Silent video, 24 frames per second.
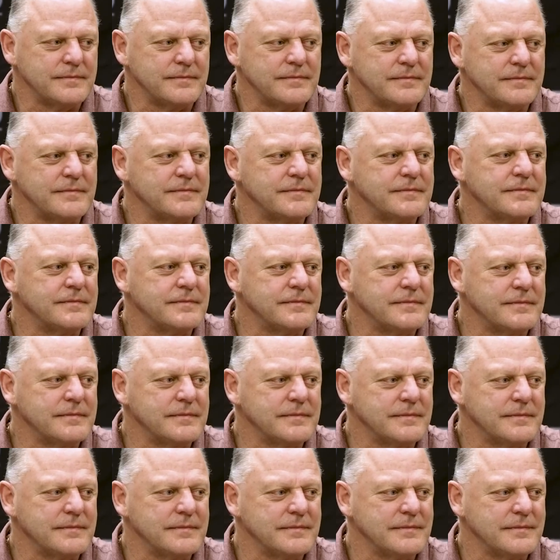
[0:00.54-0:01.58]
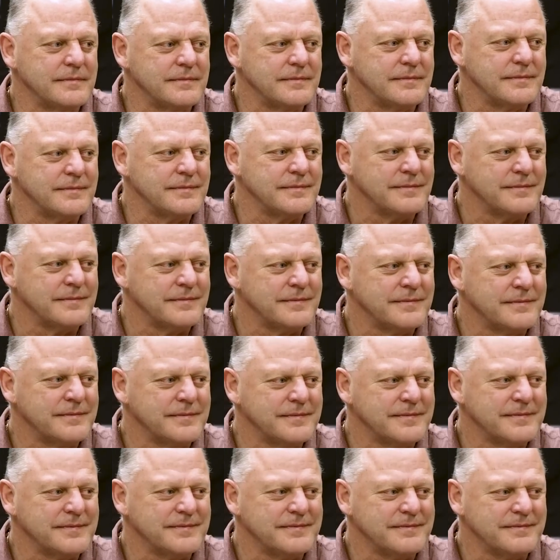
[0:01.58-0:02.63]
How, how are you feeling? What's the,
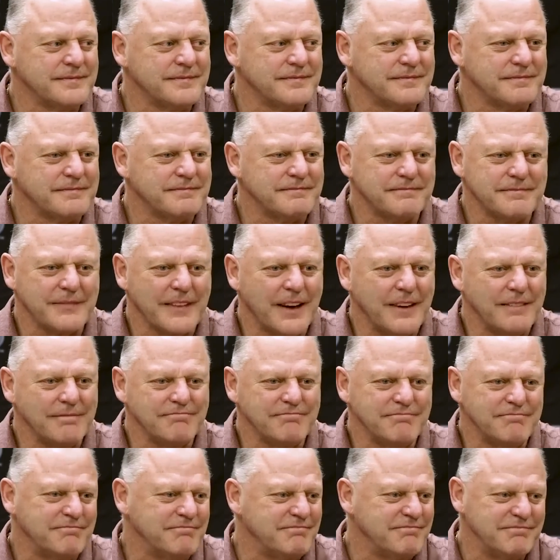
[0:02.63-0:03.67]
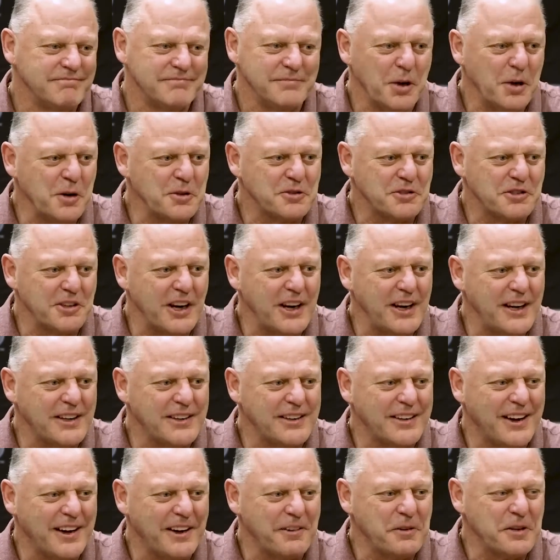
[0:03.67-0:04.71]
what's the mood around the team right now? Mood's
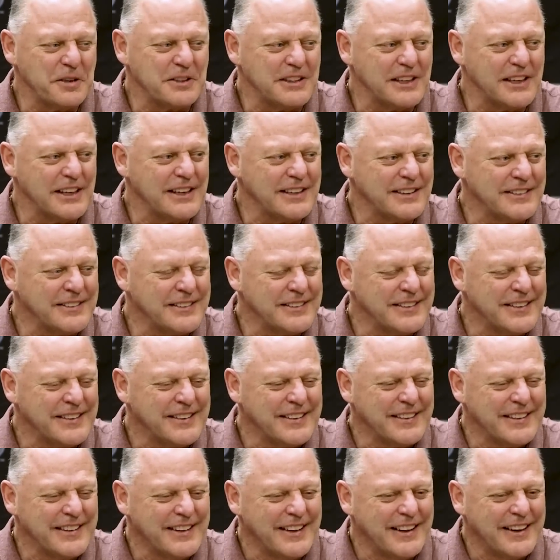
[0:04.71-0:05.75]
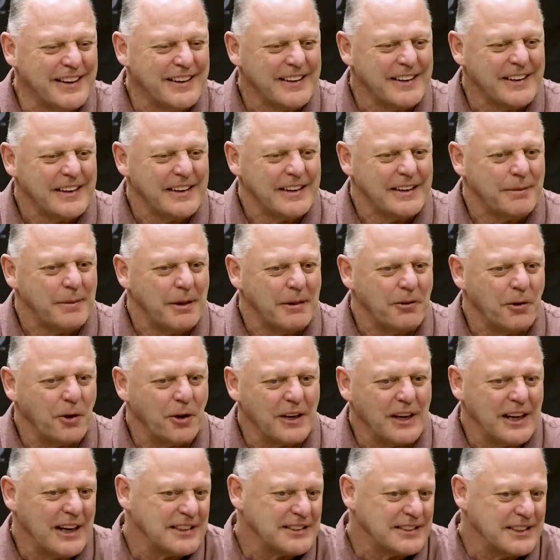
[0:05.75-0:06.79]
great, obviously. Before
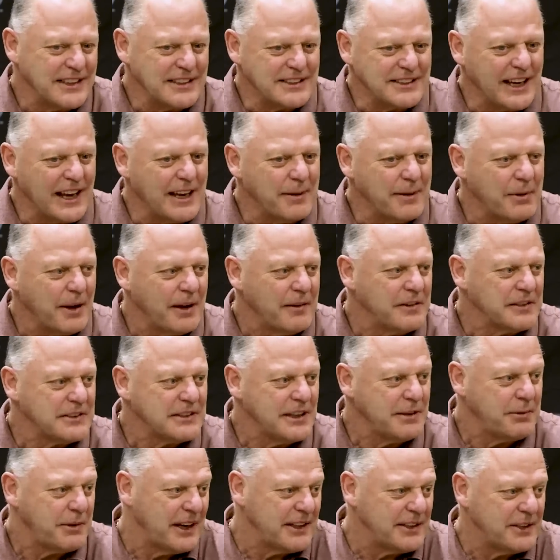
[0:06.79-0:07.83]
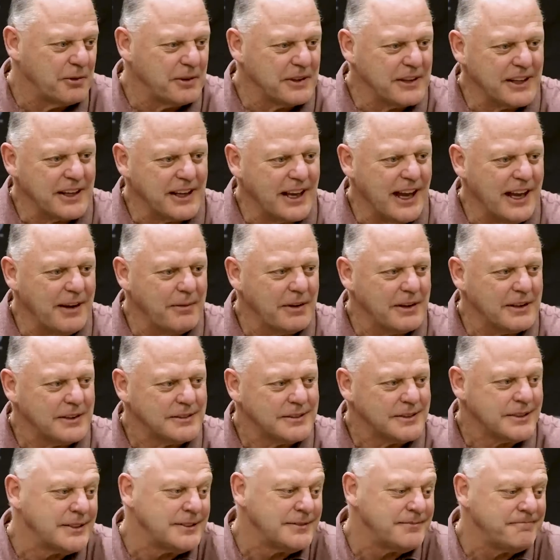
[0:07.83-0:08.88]
last night's game, obviously, we had to win the game
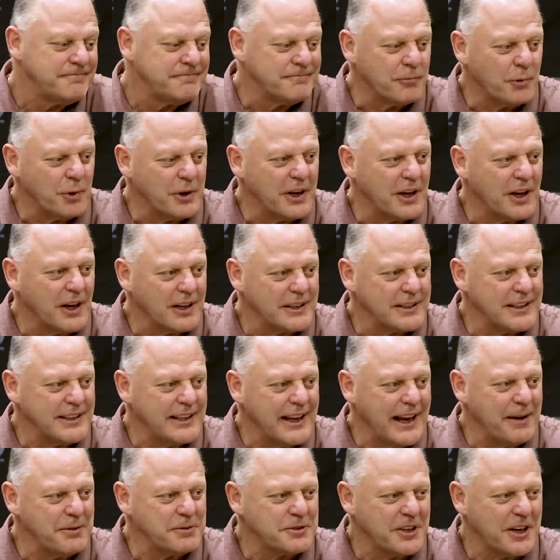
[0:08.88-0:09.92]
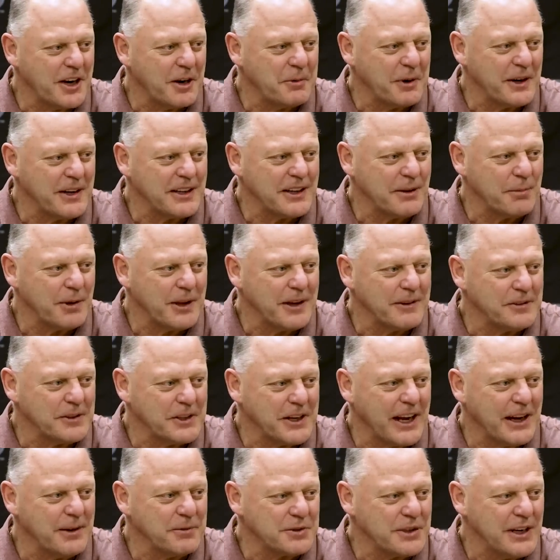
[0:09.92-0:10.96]
and win a hockey game, so now we get to play for
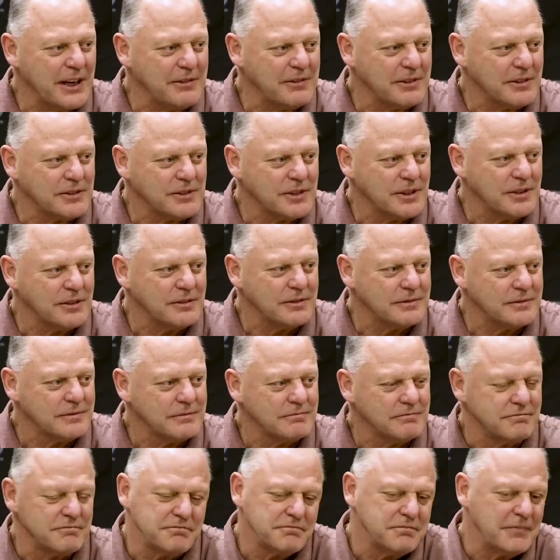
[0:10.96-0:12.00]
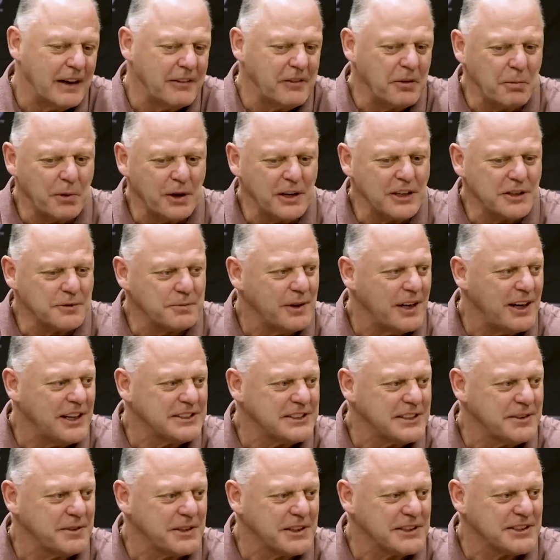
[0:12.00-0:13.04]
game seven. So everybody's
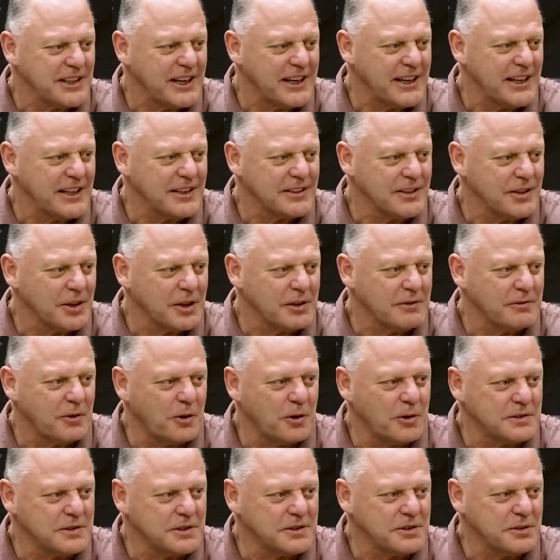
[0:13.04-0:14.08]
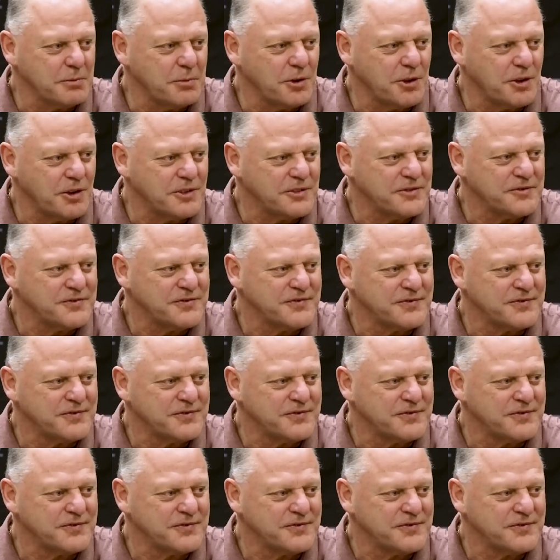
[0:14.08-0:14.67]
positive, excited, and looking forward to tomorrow.